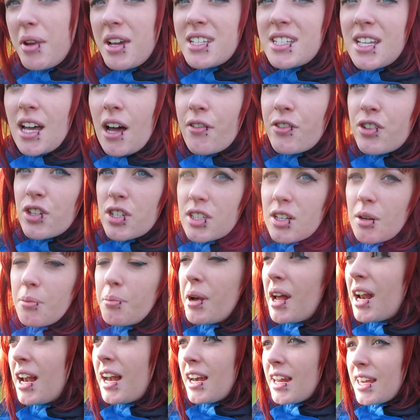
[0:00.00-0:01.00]
myself just
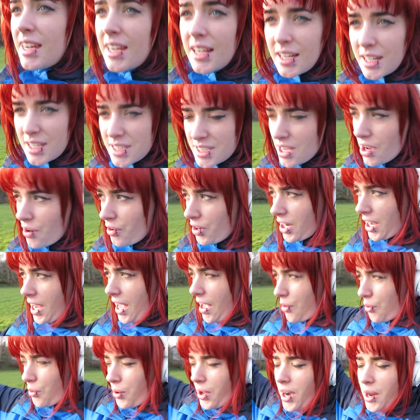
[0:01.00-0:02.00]
completely zoning
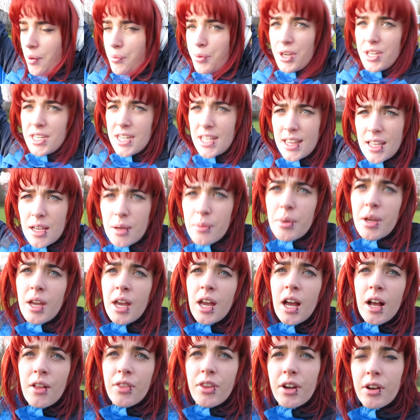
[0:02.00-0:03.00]
out when I'm reading them.
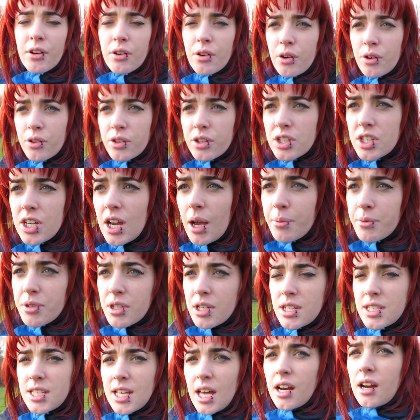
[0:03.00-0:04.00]
There are other
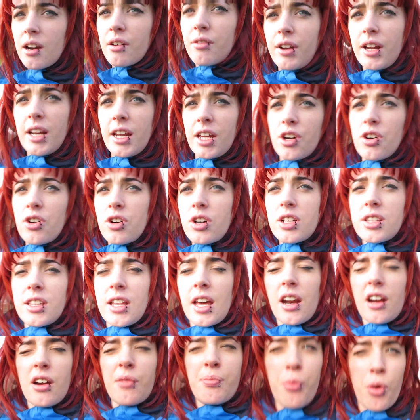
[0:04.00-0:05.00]
chapters that are really good,
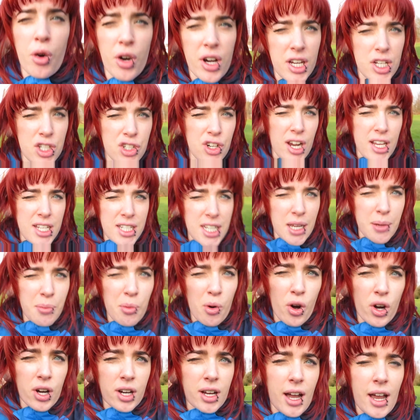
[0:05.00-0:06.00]
that are more interesting,
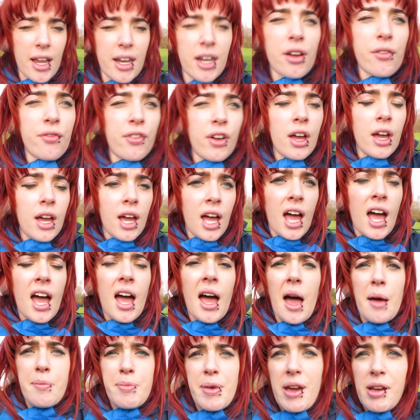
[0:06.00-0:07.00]
more kind of
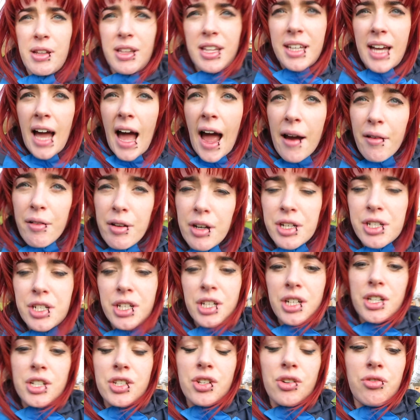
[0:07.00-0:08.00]
about the
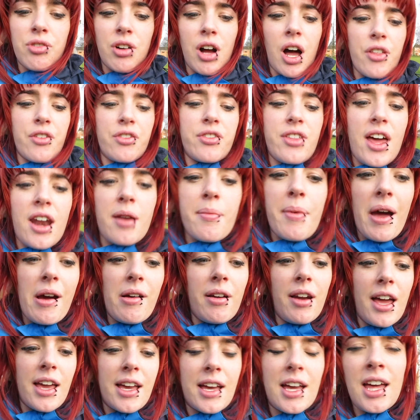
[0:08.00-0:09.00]
characters rather than
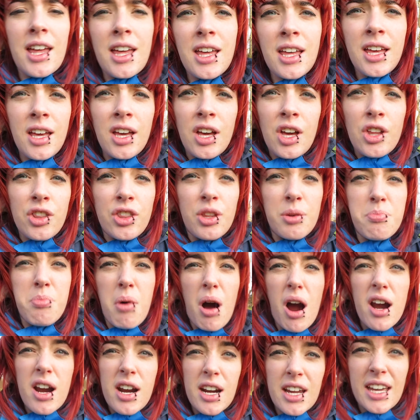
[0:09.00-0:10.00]
about like the
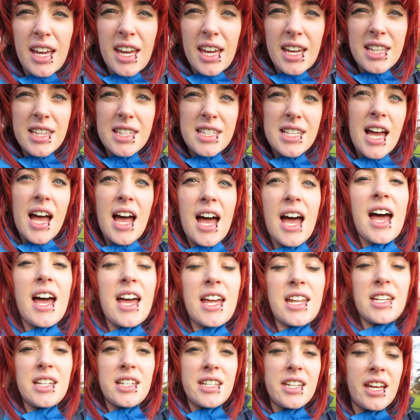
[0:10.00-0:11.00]
markets
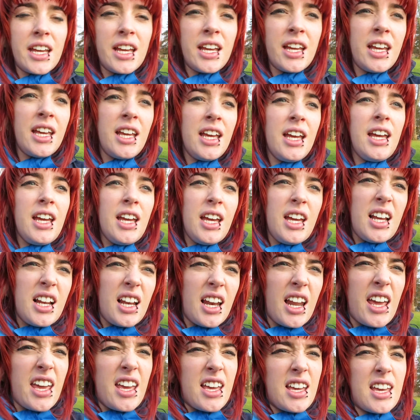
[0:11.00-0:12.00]
and
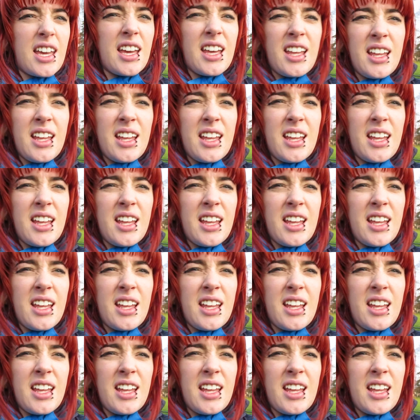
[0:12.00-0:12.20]
like